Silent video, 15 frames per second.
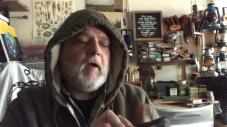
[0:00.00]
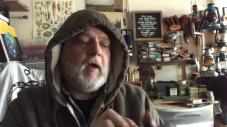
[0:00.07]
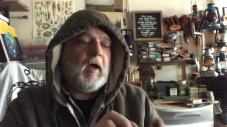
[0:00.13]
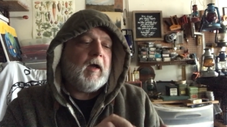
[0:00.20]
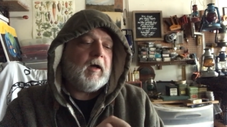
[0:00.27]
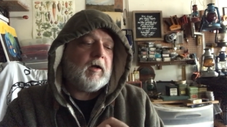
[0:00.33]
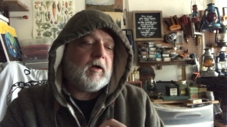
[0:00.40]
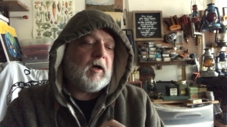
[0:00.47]

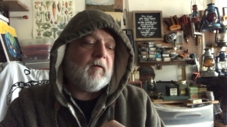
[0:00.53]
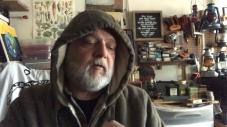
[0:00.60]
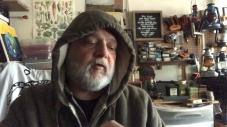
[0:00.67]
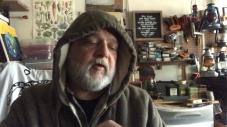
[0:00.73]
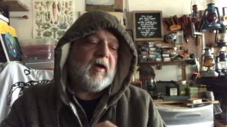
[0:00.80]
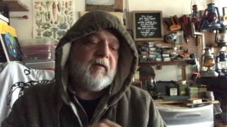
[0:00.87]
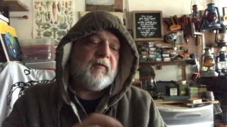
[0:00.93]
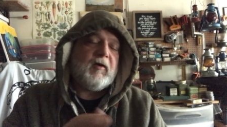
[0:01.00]
And it
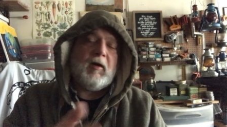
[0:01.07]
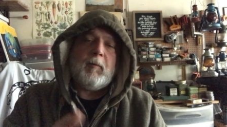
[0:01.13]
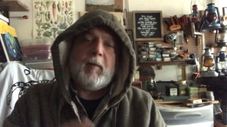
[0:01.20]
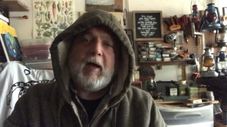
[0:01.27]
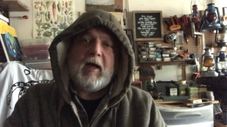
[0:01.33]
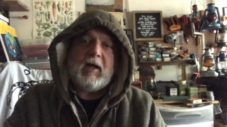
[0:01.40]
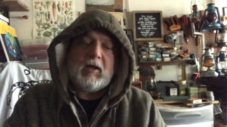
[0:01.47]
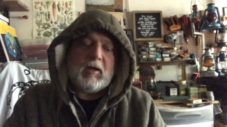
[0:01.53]
covers FM,
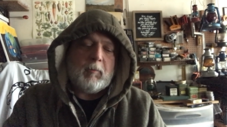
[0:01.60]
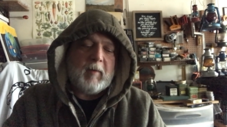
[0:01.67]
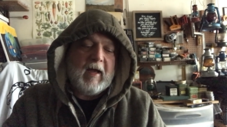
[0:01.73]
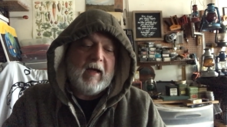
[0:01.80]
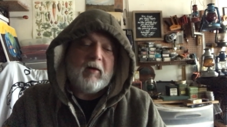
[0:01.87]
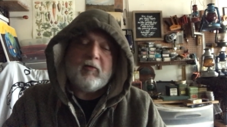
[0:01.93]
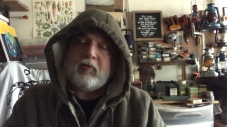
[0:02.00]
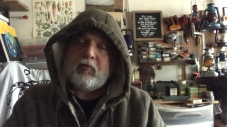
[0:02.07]
AM,
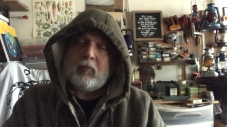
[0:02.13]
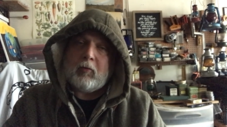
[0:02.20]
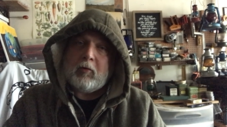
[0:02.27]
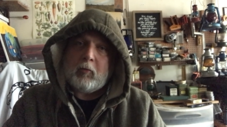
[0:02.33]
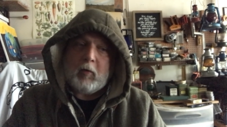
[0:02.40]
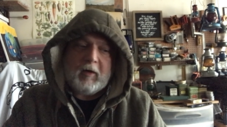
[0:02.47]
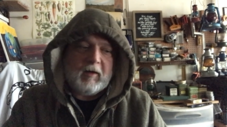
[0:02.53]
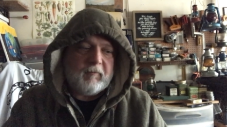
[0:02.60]
and
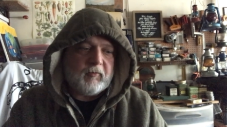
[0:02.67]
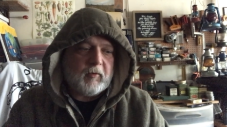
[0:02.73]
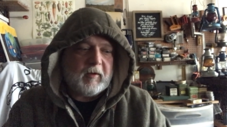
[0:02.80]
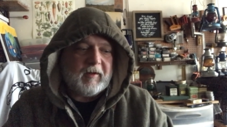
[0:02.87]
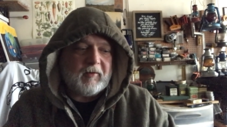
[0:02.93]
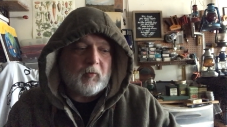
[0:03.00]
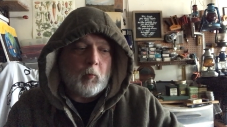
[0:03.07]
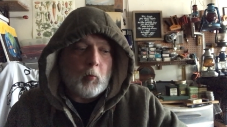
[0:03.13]
shortwave. So I
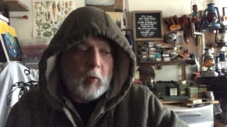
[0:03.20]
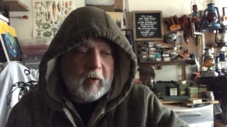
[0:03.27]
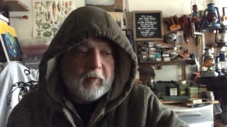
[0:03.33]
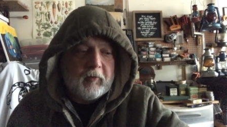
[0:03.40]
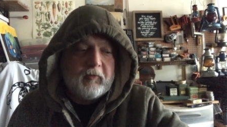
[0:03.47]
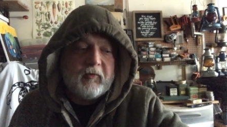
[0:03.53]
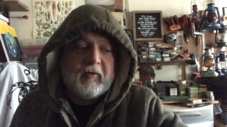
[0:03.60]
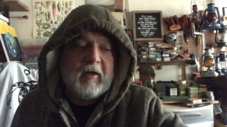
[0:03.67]
can get the
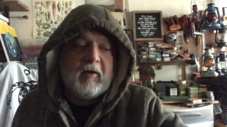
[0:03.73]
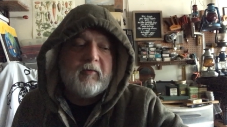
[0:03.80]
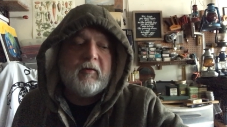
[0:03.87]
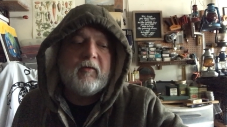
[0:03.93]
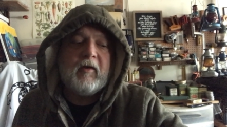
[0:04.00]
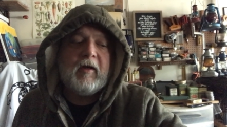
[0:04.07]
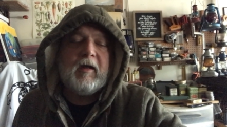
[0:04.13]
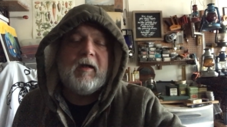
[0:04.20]
weather
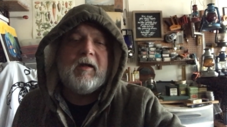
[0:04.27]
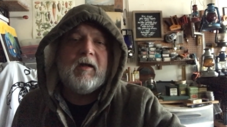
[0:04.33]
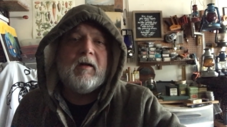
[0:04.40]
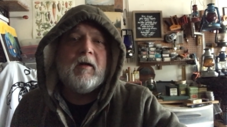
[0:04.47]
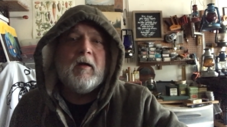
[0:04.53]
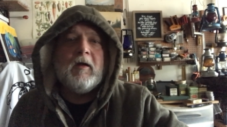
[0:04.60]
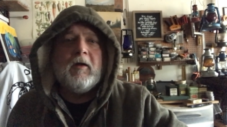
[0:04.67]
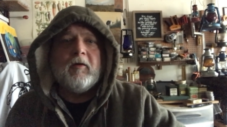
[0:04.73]
stations. I can get
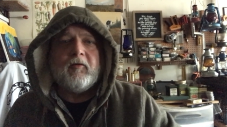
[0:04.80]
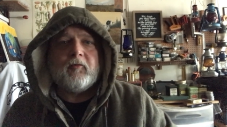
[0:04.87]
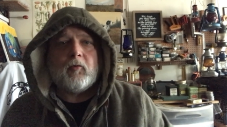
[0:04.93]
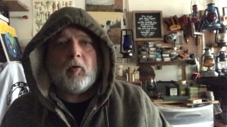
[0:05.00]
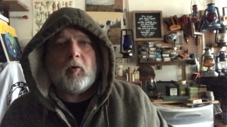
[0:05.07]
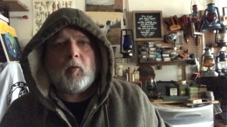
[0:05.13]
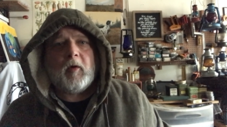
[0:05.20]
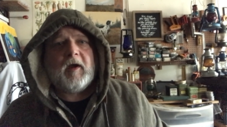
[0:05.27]

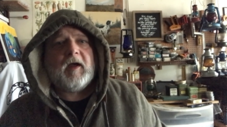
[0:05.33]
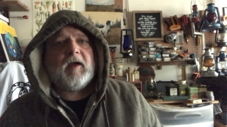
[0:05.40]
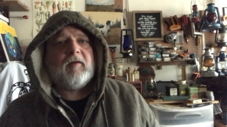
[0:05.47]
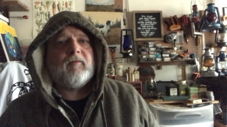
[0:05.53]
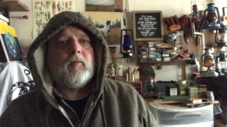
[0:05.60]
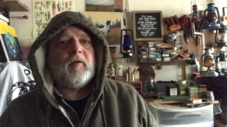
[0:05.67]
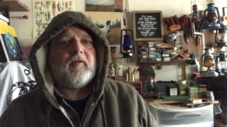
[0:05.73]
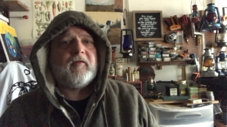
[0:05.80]

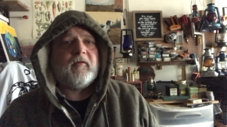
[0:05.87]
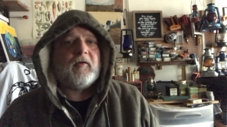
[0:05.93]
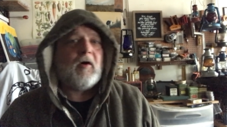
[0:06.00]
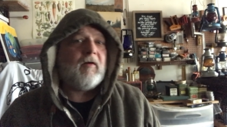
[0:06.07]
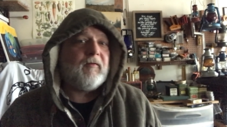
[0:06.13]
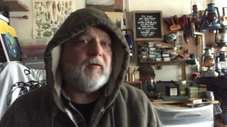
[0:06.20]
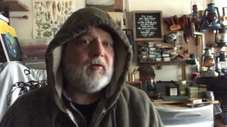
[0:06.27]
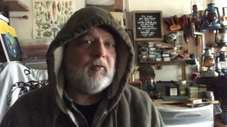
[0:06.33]
shortwave, which is
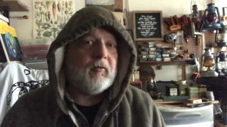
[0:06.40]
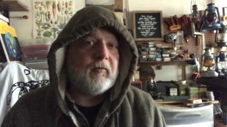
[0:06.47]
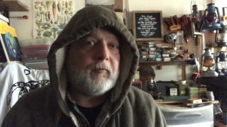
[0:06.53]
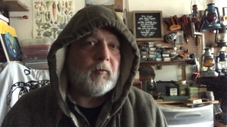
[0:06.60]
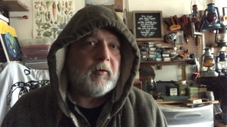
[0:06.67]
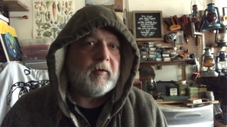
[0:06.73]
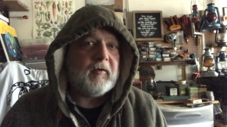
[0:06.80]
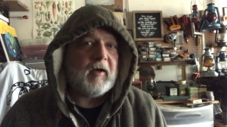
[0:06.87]
often
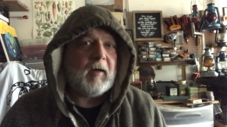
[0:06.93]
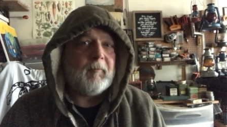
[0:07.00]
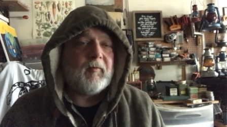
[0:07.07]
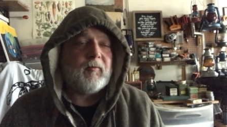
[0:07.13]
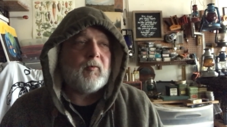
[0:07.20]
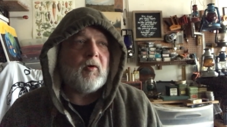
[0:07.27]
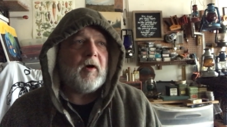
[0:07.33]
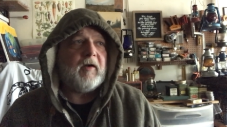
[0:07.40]
useful in times
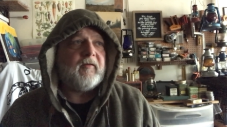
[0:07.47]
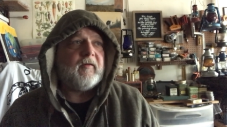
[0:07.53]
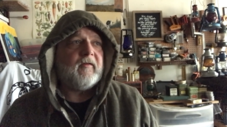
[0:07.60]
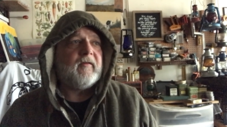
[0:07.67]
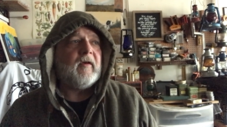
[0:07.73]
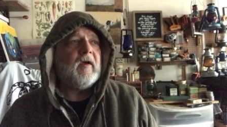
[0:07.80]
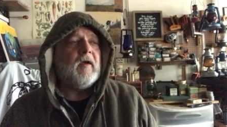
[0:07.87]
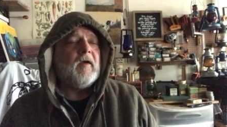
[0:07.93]
of
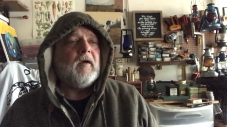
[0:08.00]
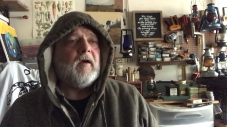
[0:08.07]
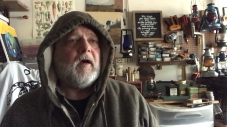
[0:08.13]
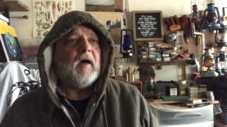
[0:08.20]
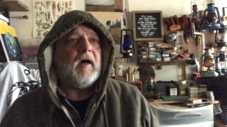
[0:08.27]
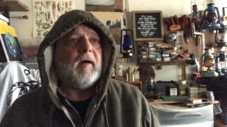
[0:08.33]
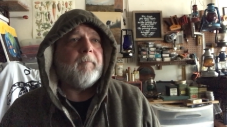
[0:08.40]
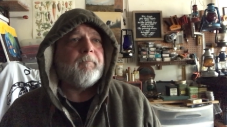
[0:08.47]
crisis.
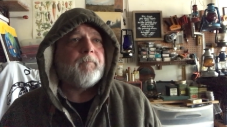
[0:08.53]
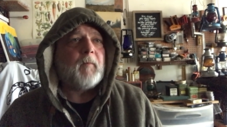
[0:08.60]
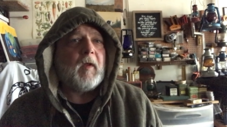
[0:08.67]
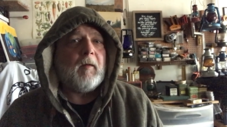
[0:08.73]
Um,